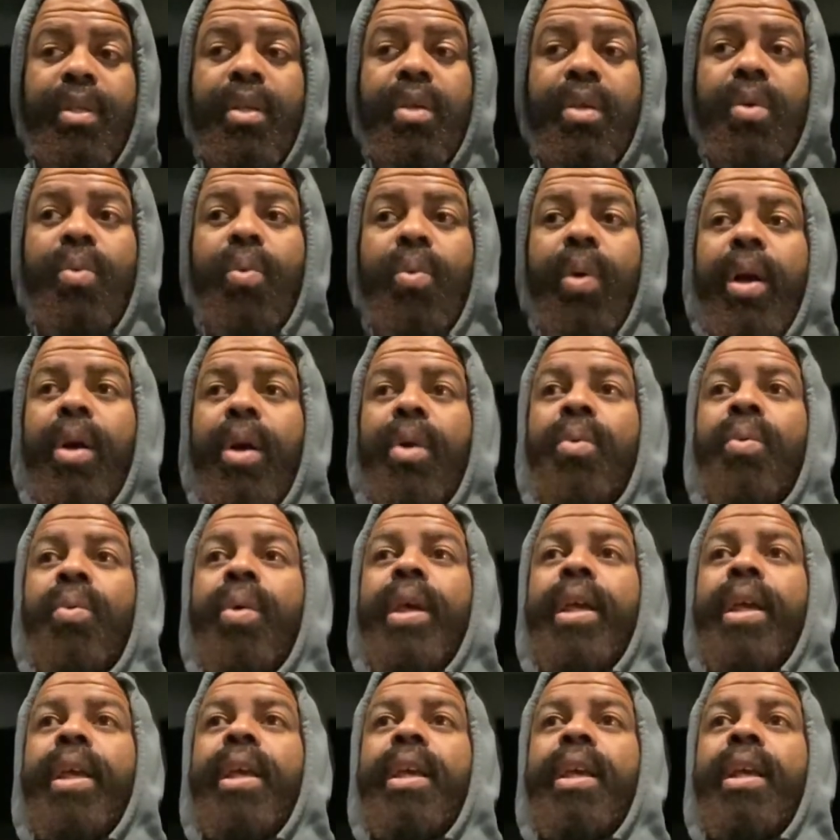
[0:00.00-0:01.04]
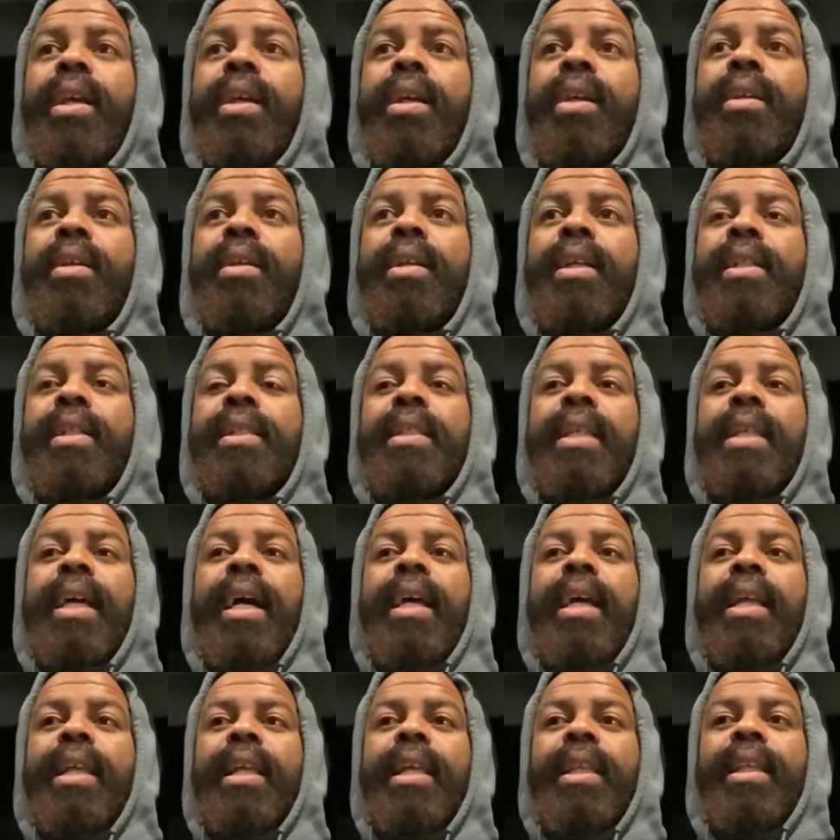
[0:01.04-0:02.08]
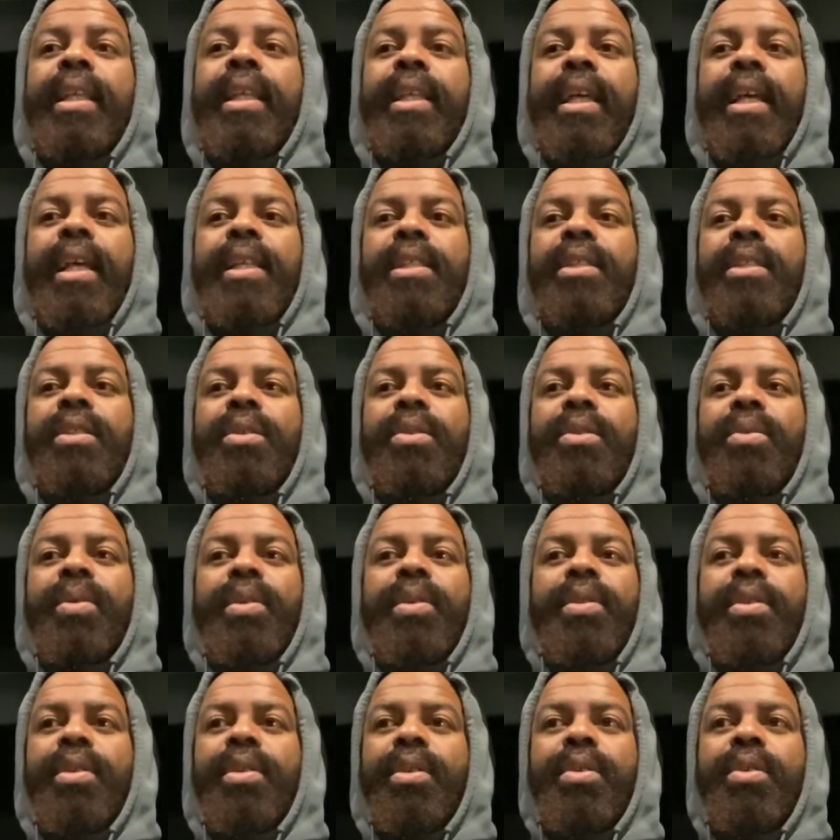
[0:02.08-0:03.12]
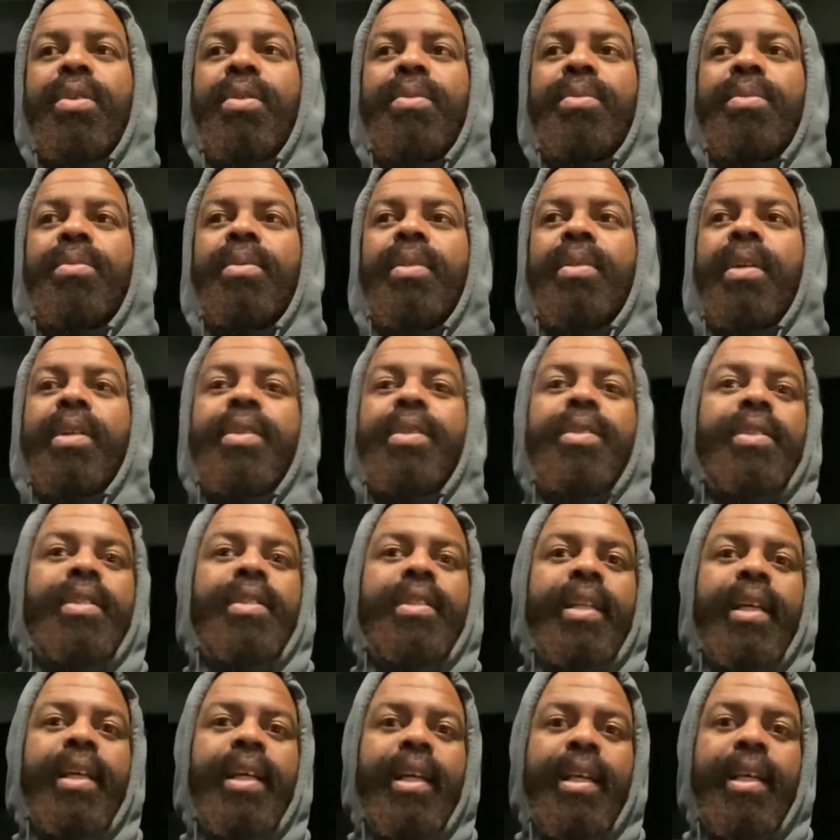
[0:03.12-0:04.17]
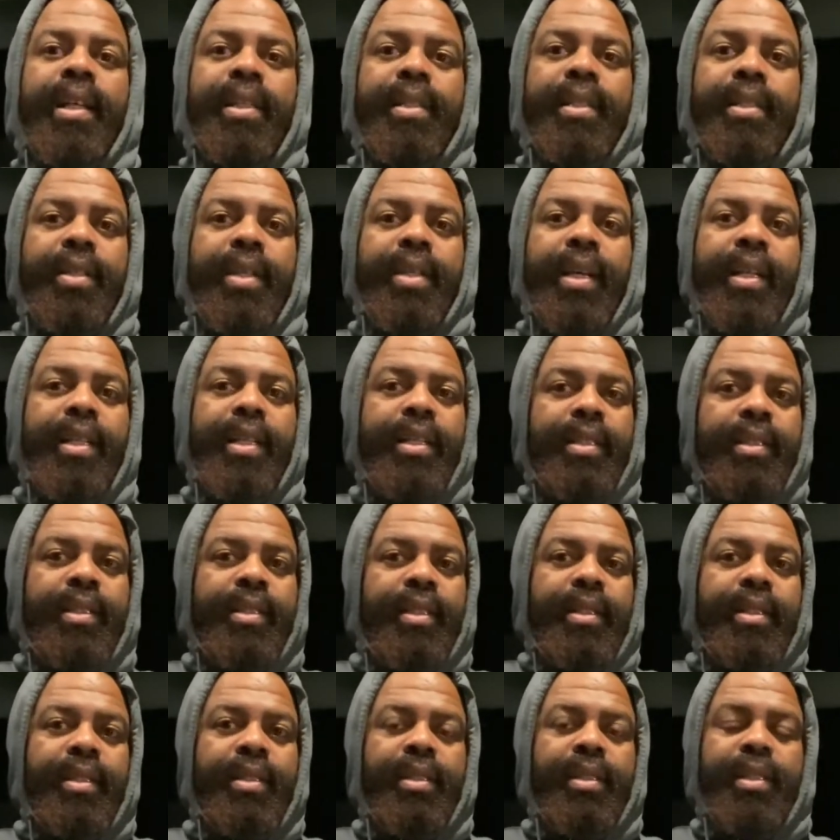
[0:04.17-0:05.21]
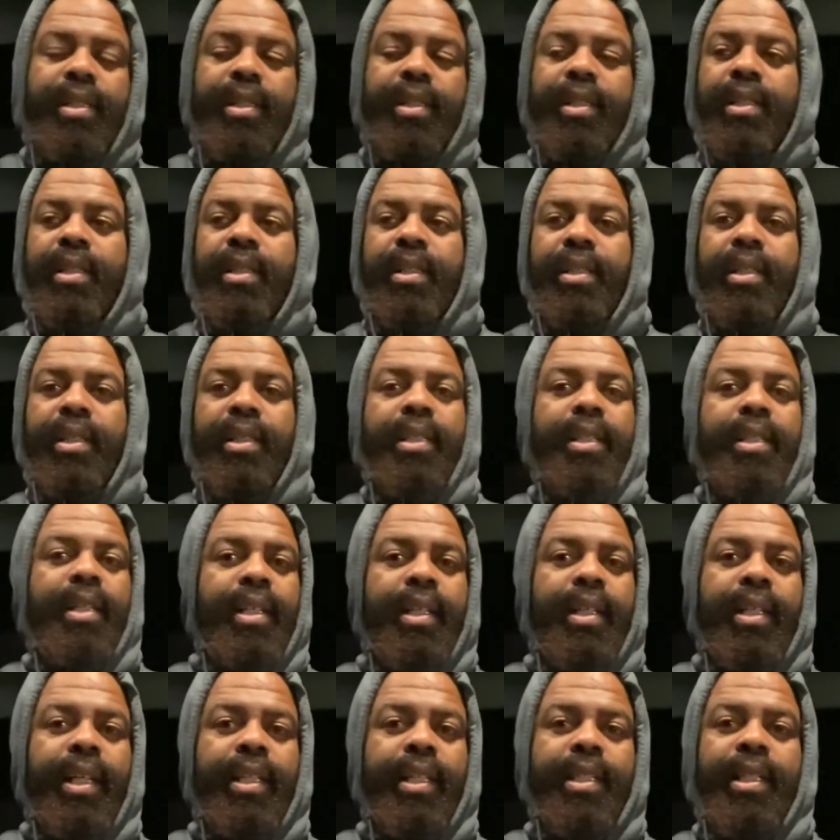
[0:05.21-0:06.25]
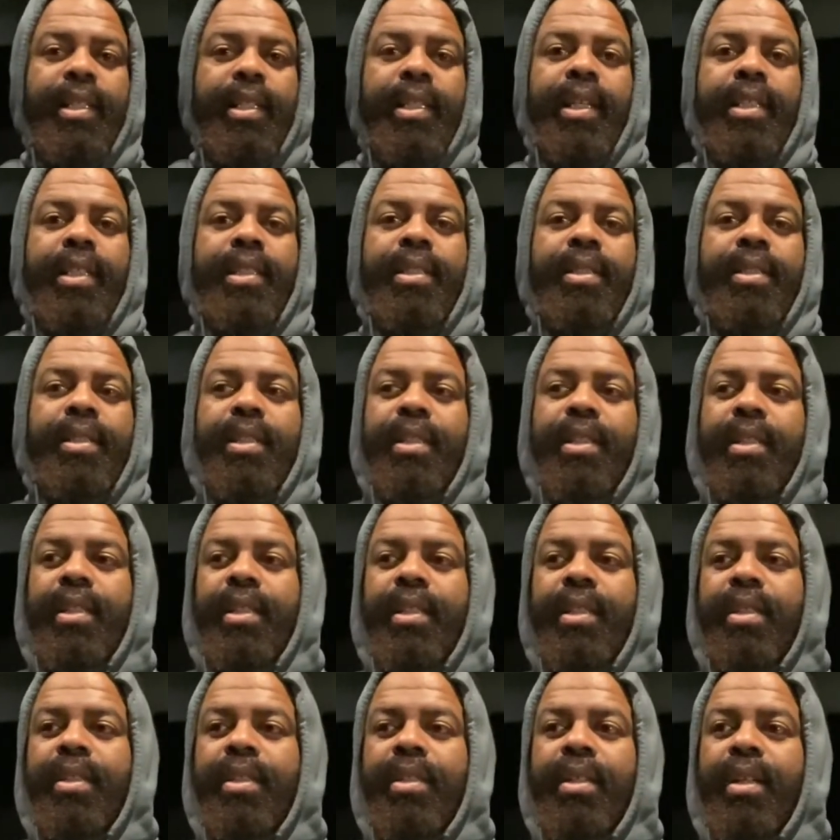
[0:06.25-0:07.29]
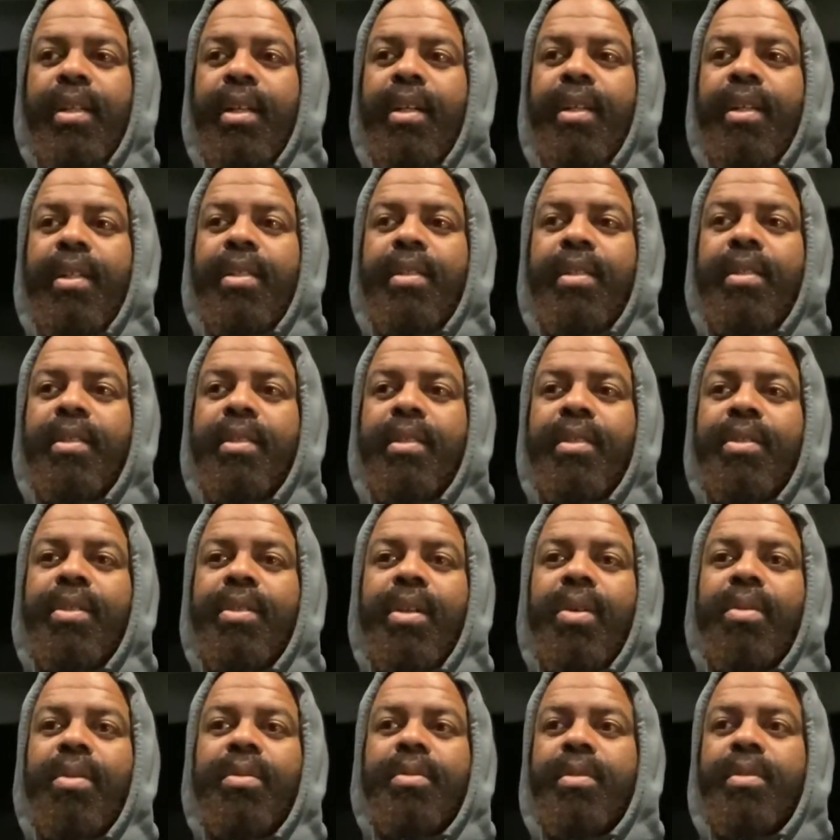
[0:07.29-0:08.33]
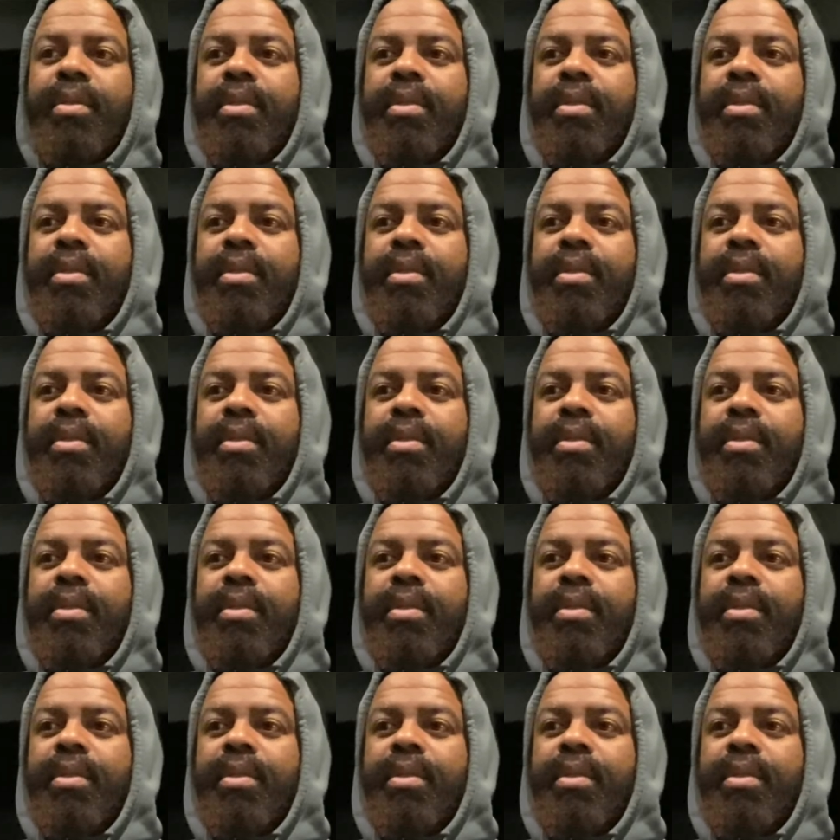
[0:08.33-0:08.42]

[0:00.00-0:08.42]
where it's not anything that has to do with you don't understand, you're not good intellectually, you don't,